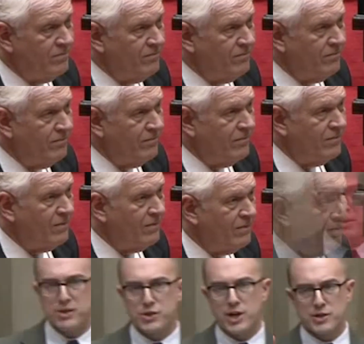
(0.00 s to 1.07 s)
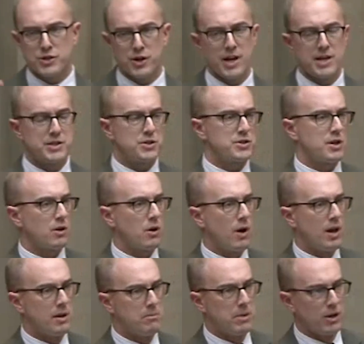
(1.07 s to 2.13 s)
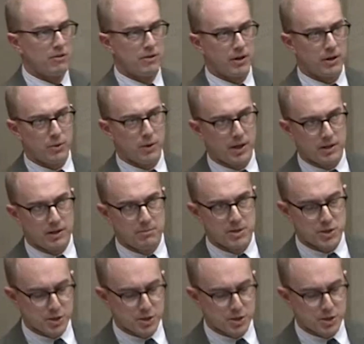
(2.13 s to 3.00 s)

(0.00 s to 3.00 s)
Appreciate your answers. I'll go on the bill very quickly, Mr.